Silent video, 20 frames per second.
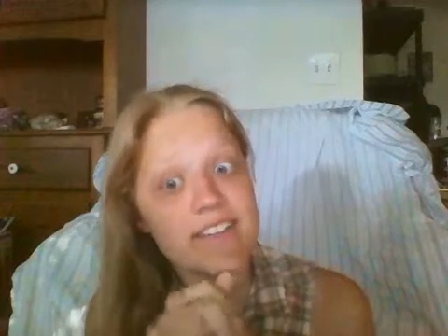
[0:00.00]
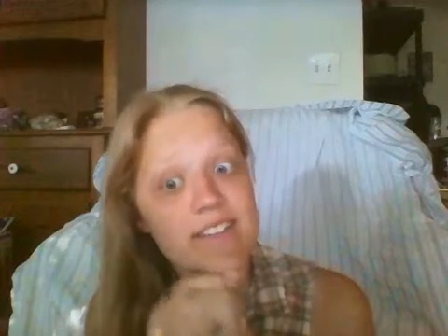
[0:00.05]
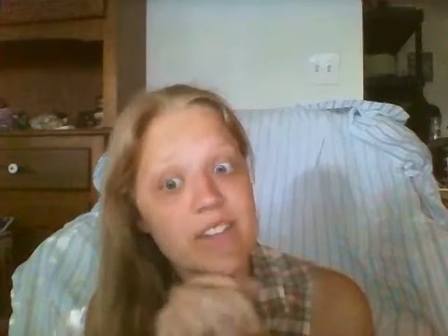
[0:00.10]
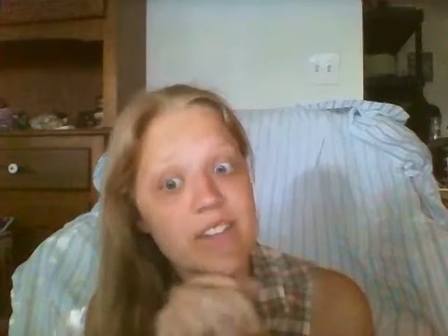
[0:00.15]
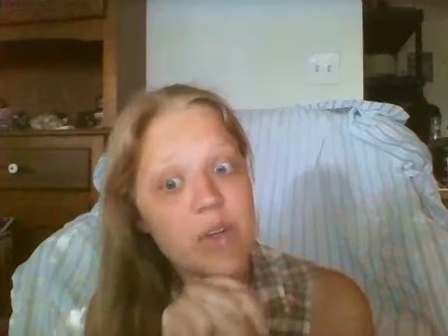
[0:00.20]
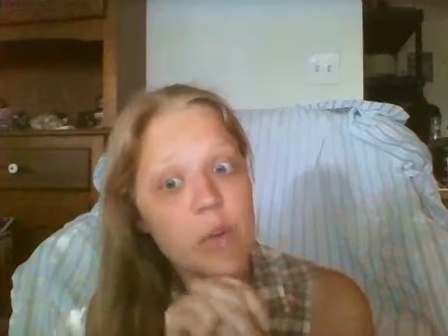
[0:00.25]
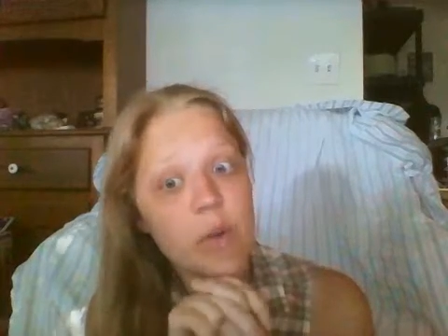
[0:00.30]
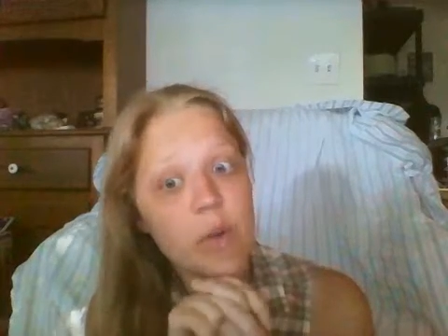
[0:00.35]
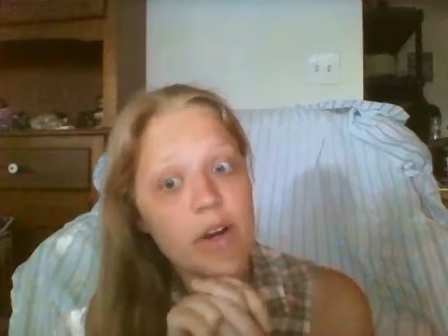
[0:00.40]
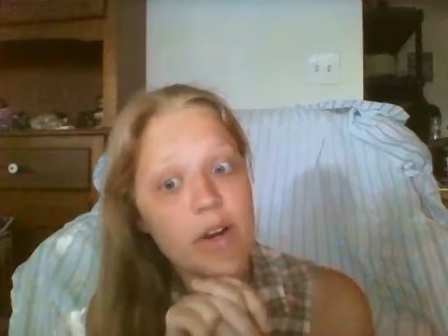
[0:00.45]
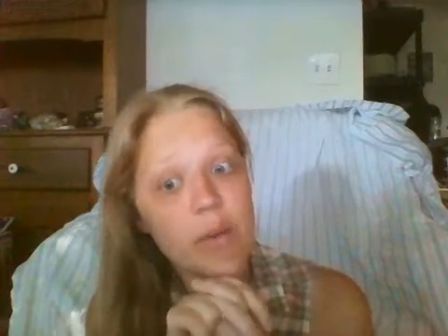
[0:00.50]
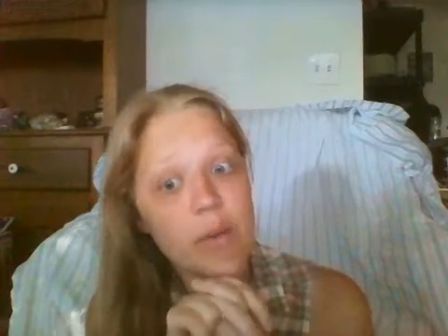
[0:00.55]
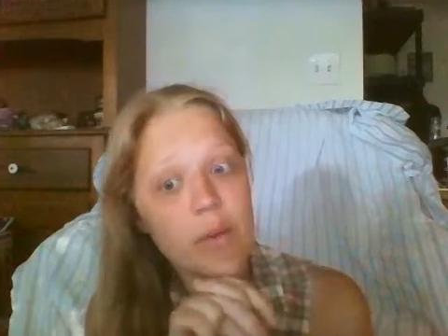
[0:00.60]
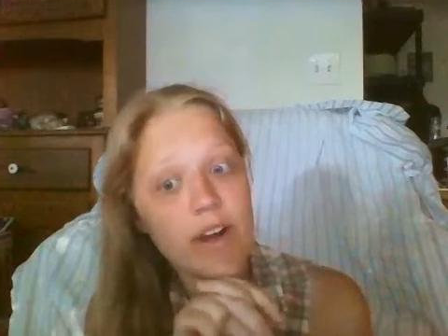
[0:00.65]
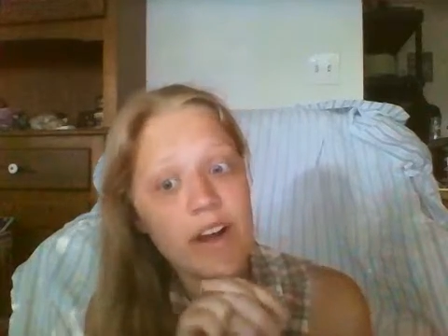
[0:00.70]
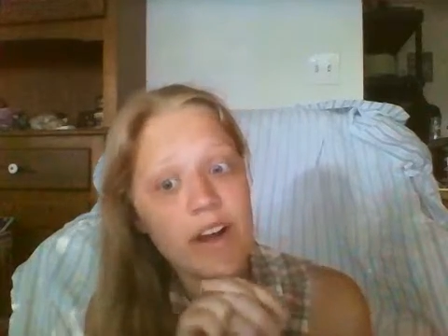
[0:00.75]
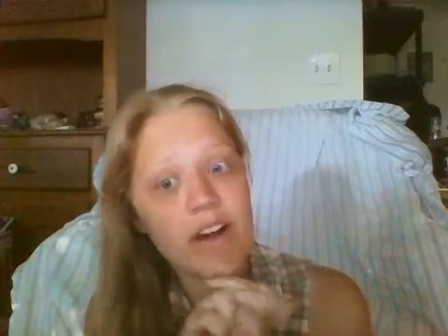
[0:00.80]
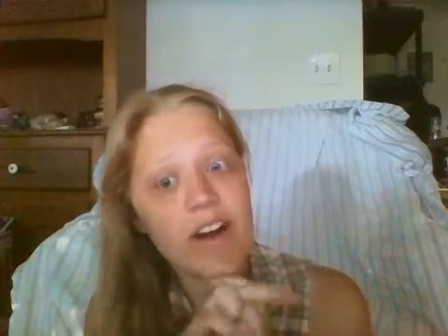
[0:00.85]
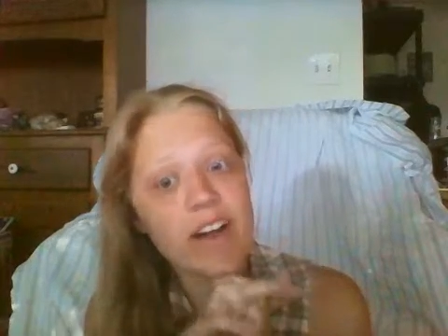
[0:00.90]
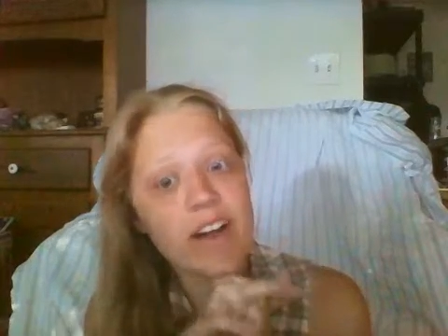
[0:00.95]
for quite a
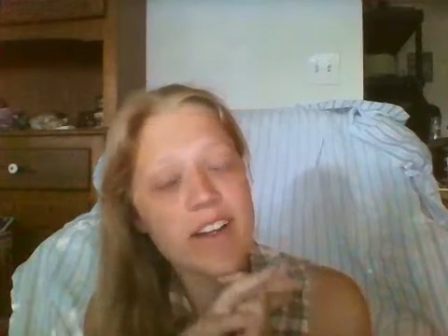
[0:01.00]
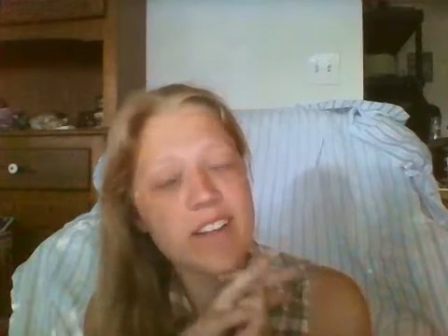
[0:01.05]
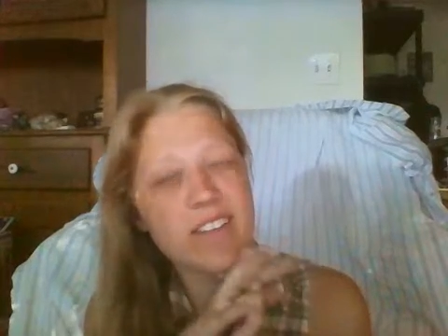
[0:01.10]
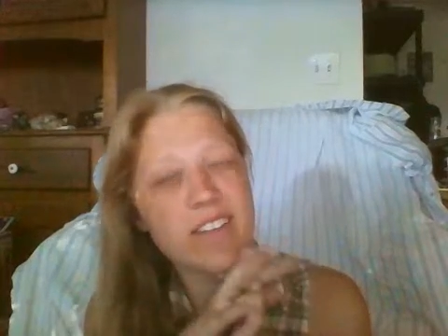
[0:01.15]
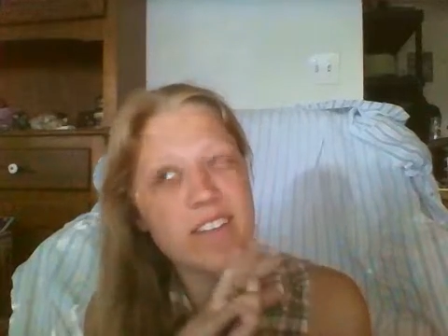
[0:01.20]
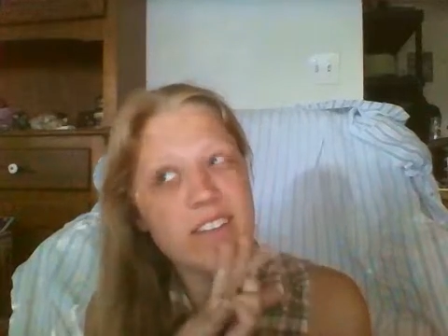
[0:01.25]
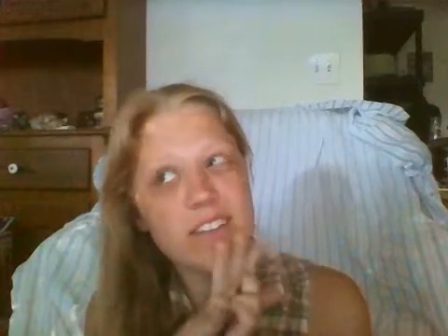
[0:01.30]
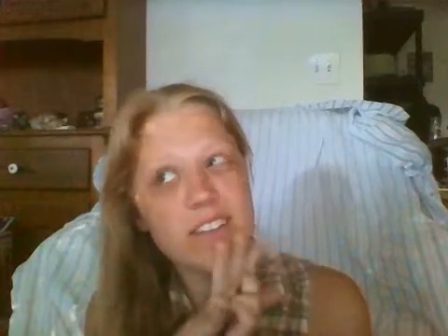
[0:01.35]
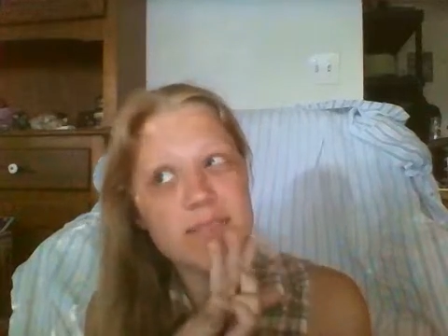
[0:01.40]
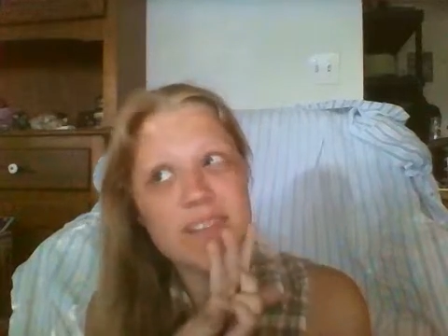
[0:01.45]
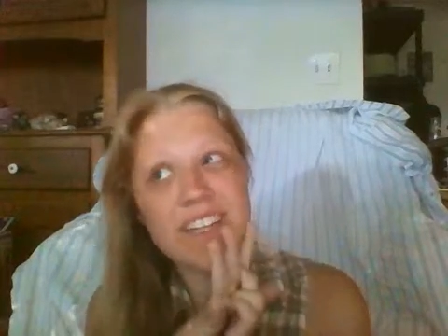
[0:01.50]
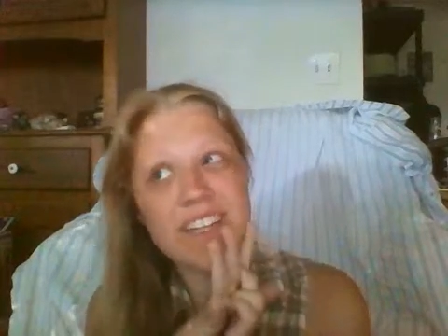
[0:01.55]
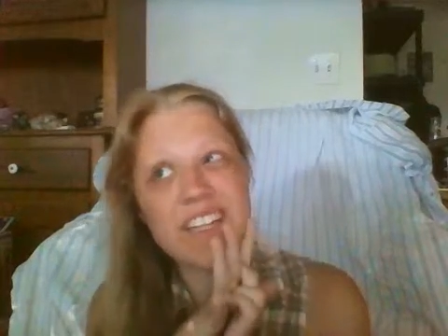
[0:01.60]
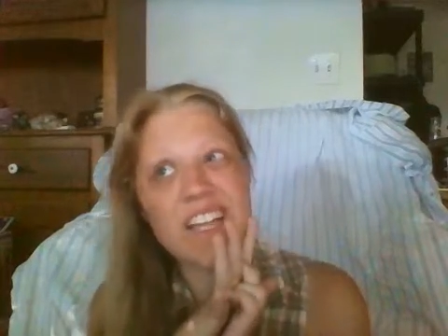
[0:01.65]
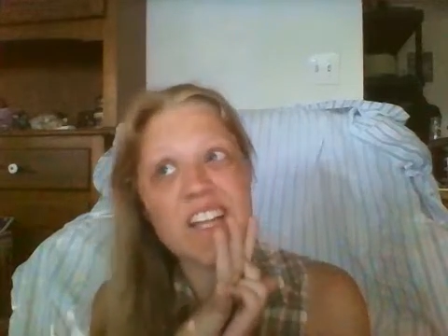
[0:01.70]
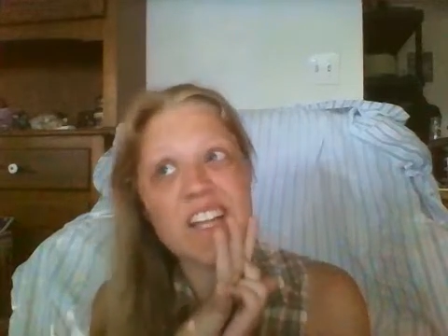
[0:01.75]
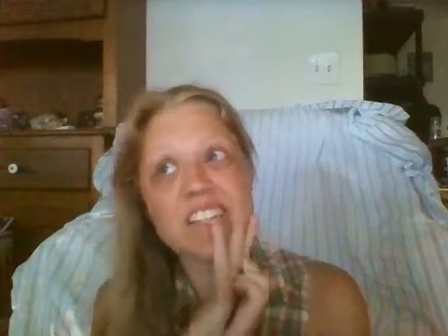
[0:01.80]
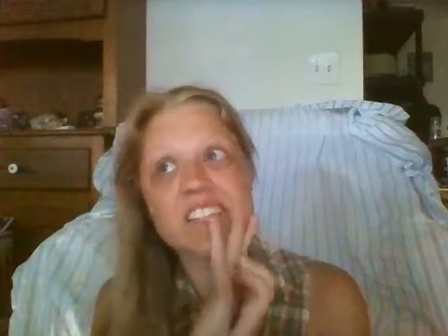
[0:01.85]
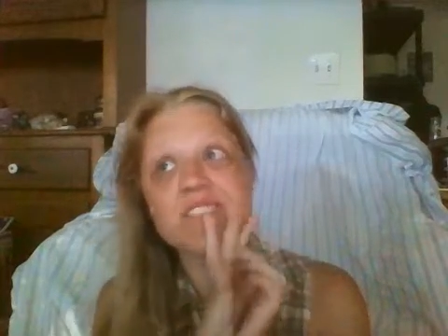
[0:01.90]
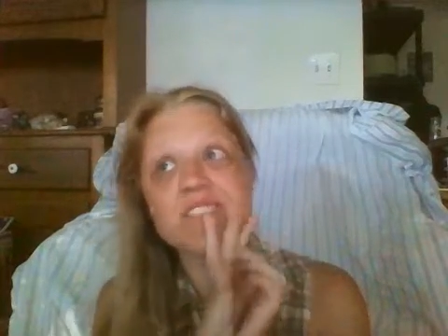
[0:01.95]
while, I did my
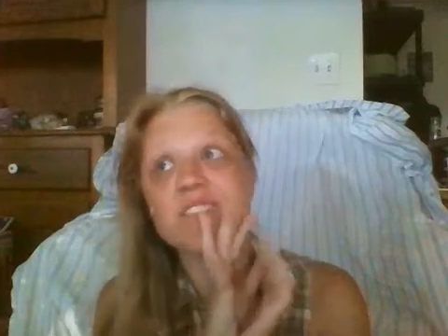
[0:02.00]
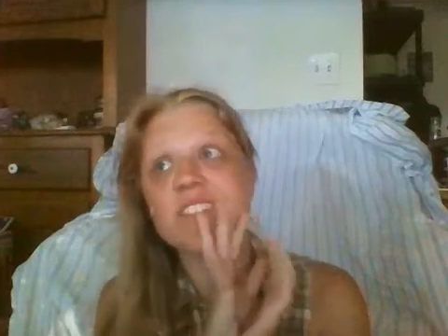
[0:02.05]
last